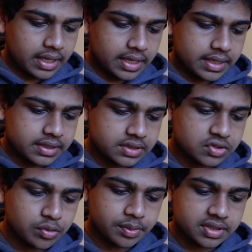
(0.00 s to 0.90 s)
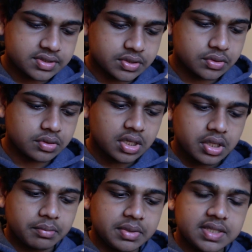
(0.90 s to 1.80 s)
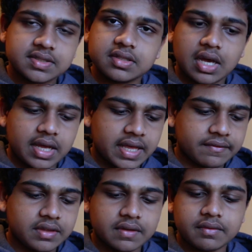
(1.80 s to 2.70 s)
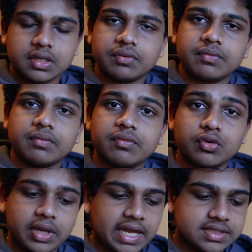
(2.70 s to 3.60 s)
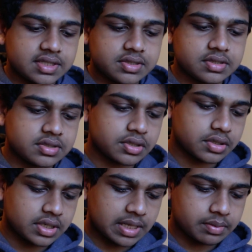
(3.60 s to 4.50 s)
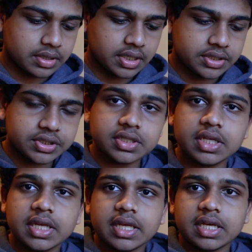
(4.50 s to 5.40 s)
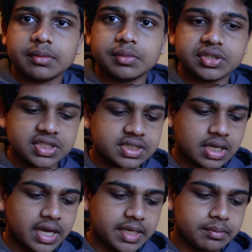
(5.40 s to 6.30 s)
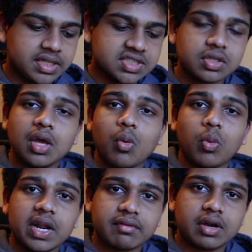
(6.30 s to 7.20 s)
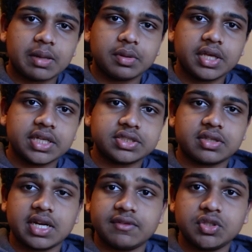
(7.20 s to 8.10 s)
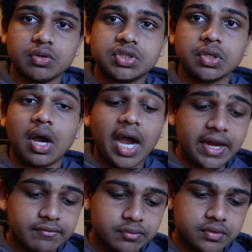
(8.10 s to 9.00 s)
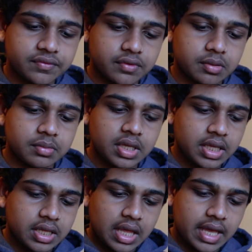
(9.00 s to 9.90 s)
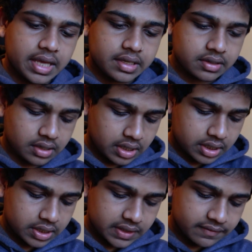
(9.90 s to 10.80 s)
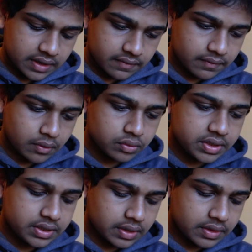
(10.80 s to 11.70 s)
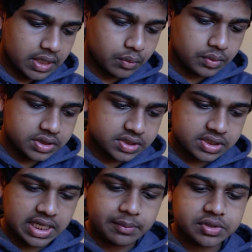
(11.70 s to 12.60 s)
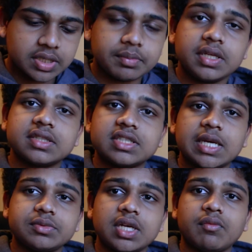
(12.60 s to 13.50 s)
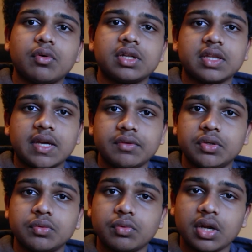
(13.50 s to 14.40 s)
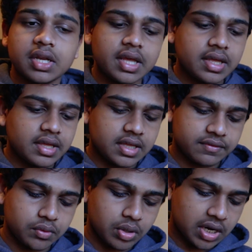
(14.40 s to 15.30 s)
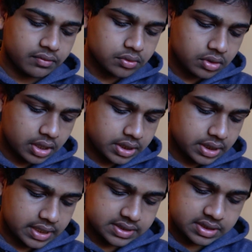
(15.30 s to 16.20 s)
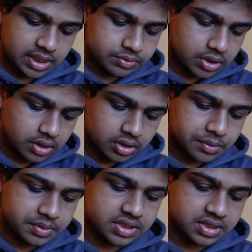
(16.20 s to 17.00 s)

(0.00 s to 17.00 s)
And SuperSU means I have given root access to a certain application, and Magisk hide means whatever application that I've chose to hide root from. And I have only done that with Snapchat because Snapchat won't allow you to run if you have root on it, and Snapchat one hundred